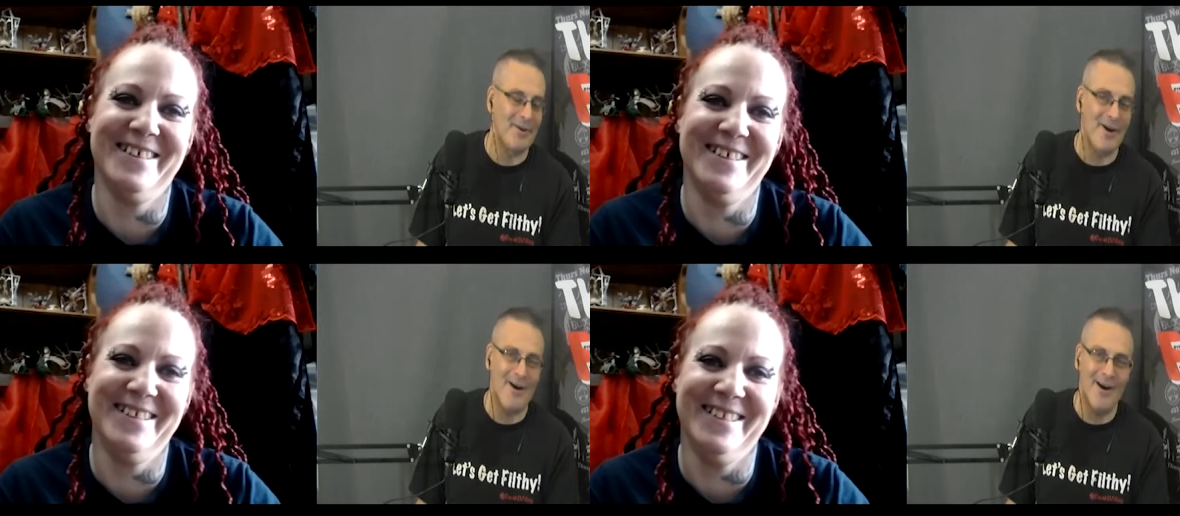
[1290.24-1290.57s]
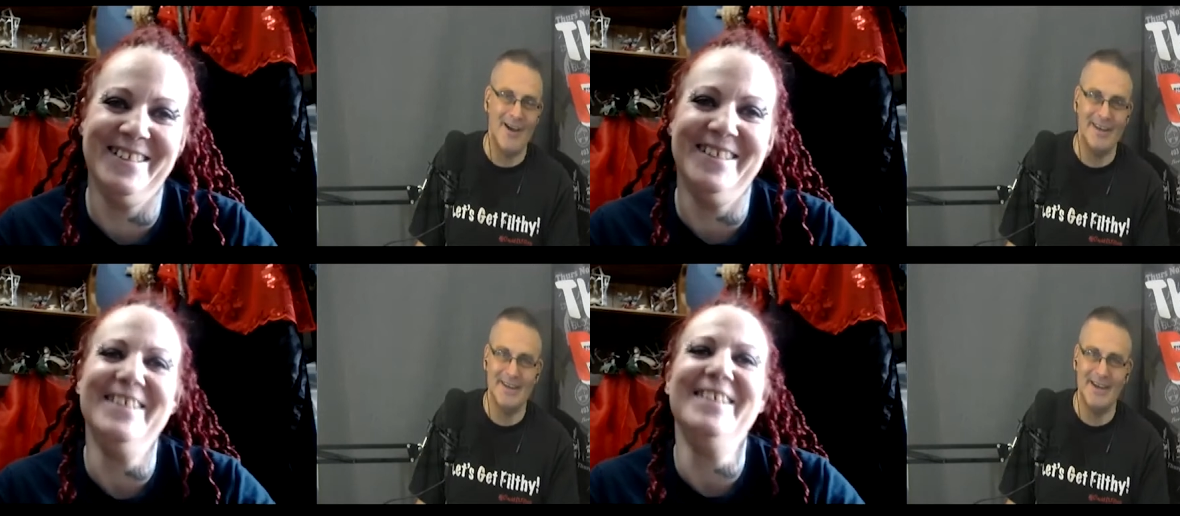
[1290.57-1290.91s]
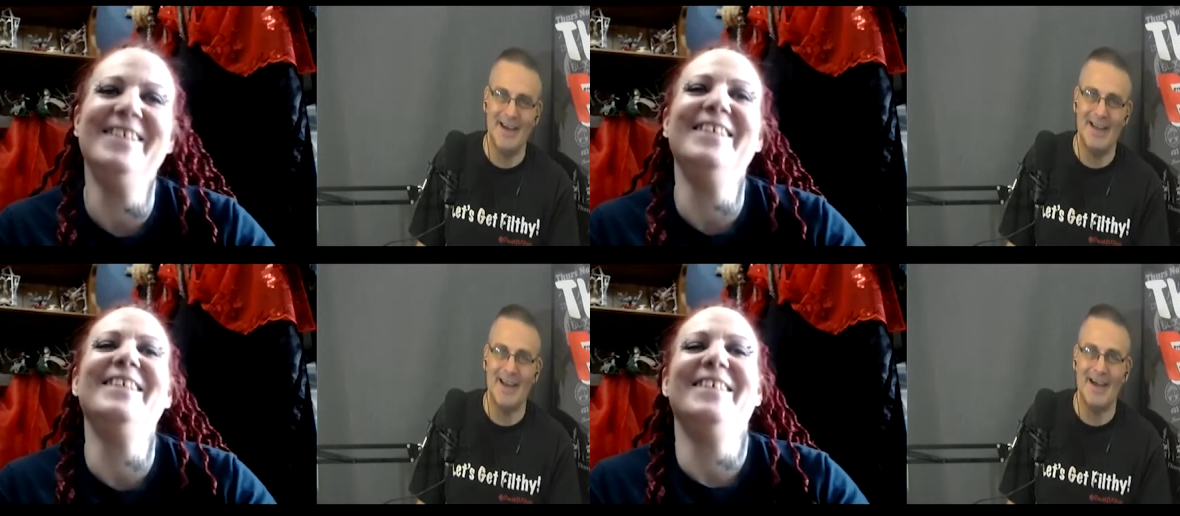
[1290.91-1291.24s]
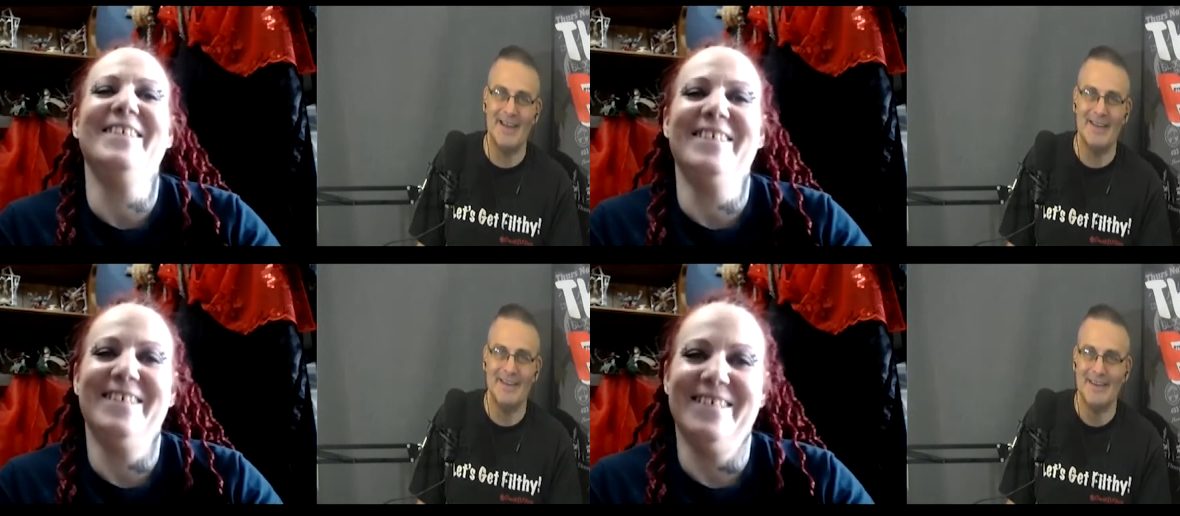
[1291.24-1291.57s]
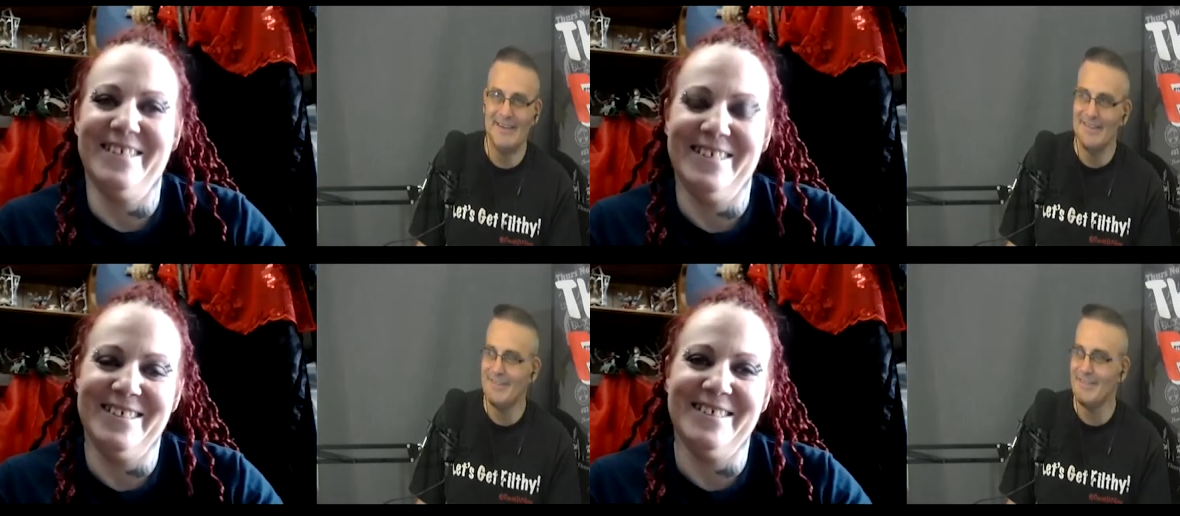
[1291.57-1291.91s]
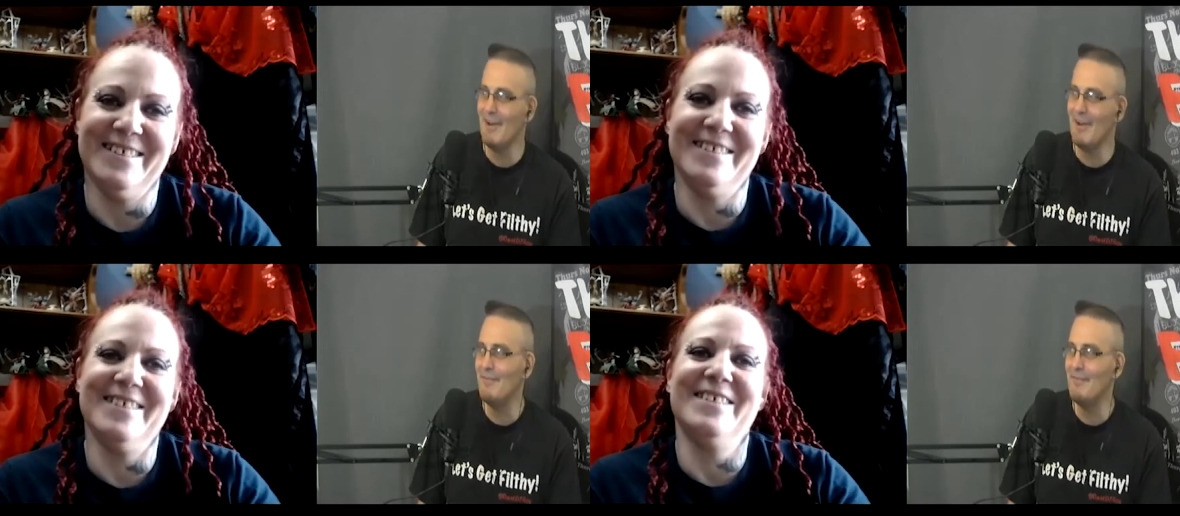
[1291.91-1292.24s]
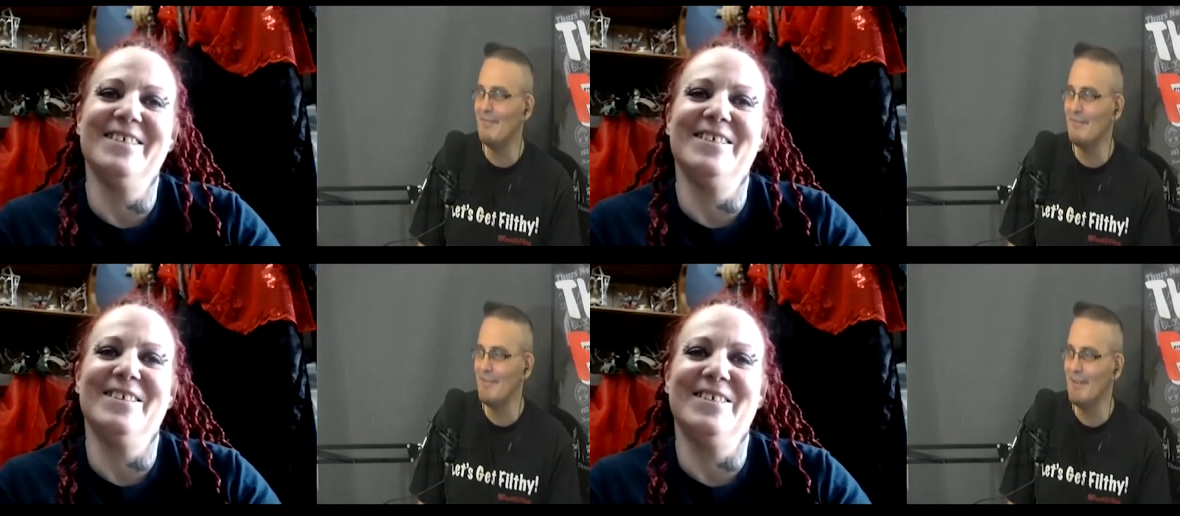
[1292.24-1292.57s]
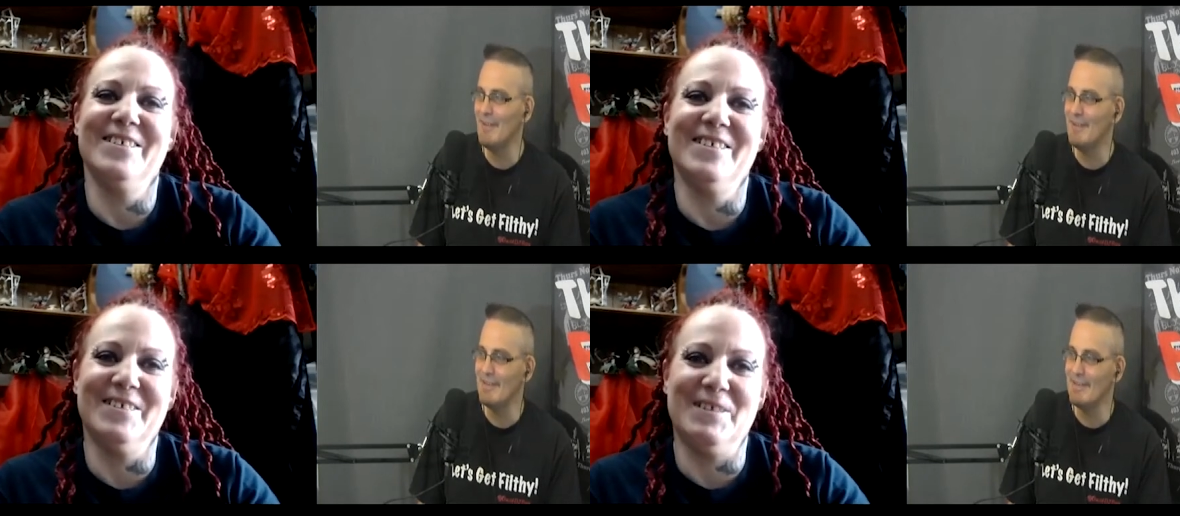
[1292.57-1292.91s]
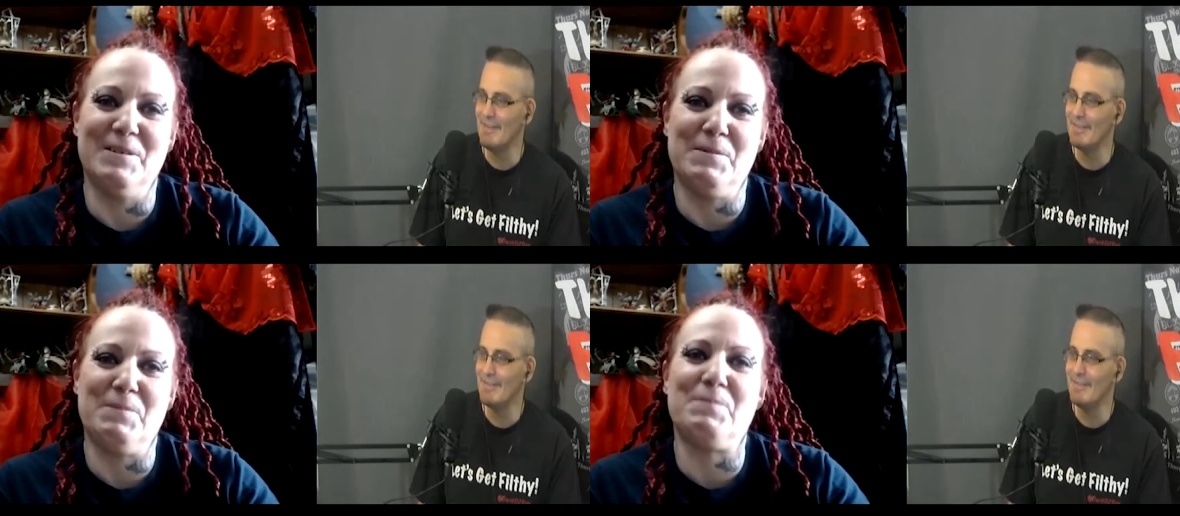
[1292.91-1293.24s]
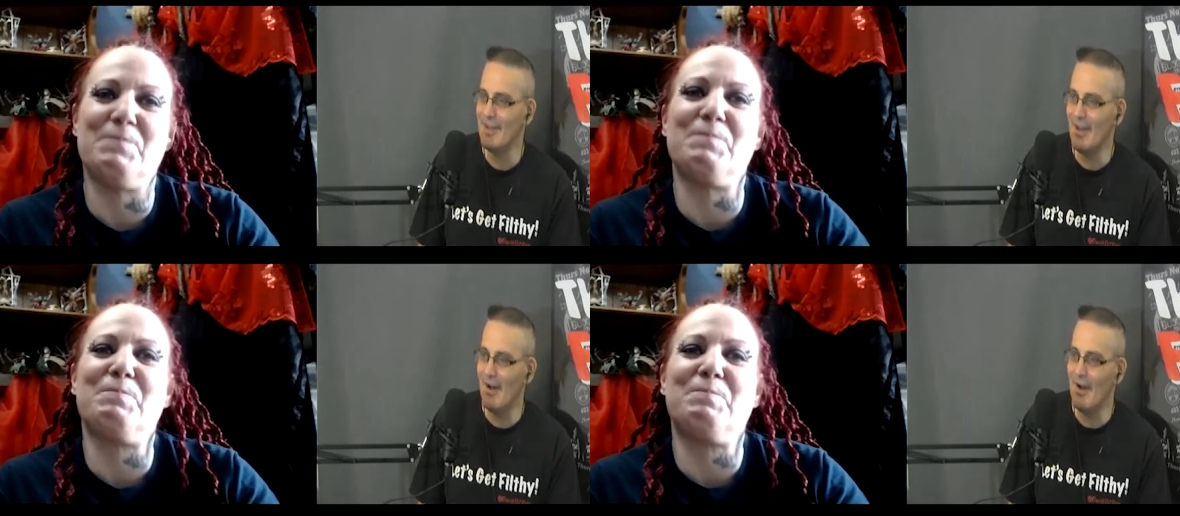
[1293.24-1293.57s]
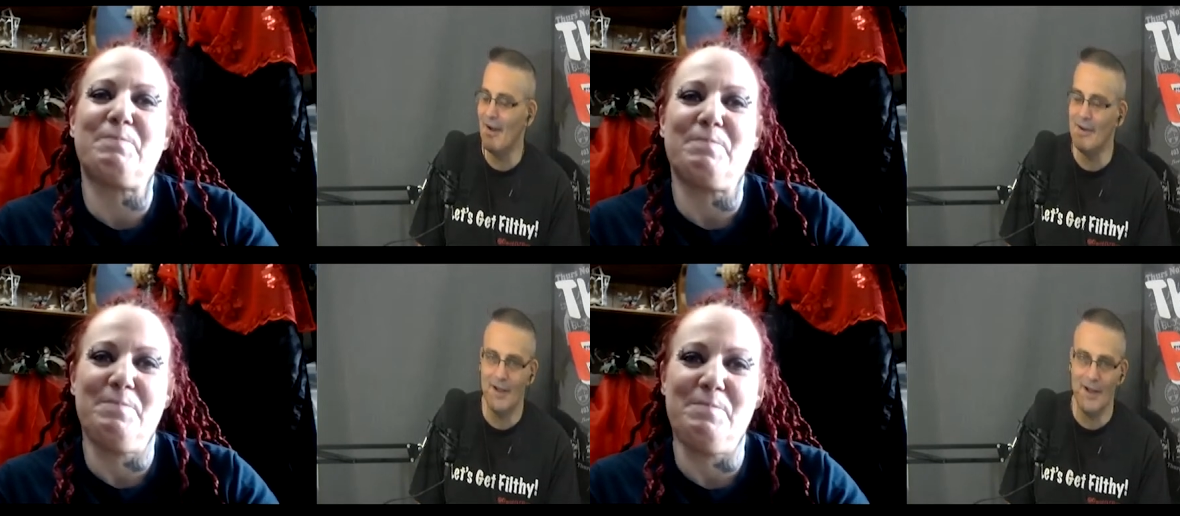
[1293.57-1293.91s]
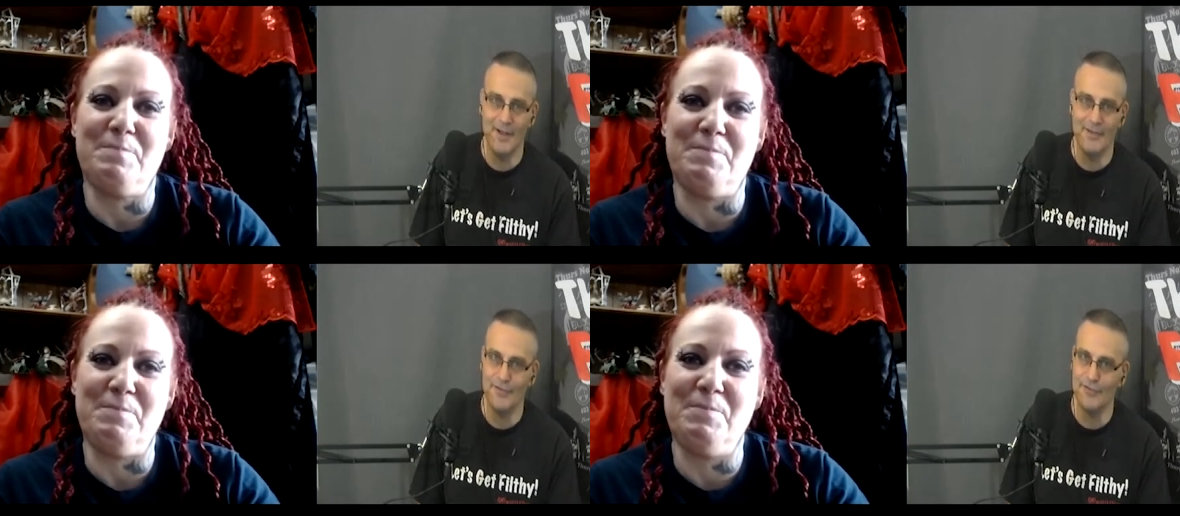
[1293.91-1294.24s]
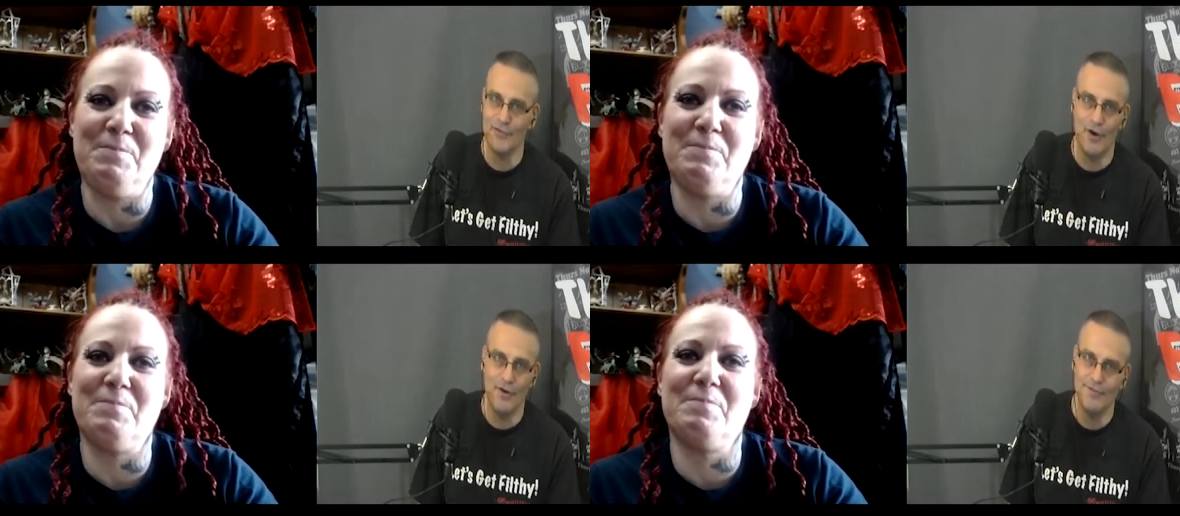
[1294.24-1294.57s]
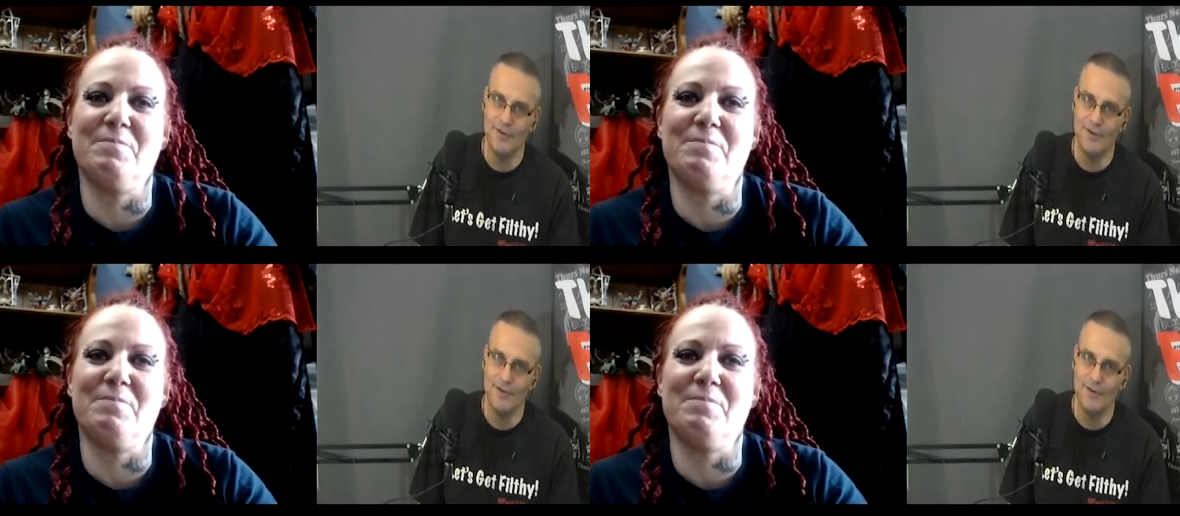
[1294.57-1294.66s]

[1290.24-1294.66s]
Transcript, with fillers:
Speaker 1: on, and I got stuff. This uh, I got stuff.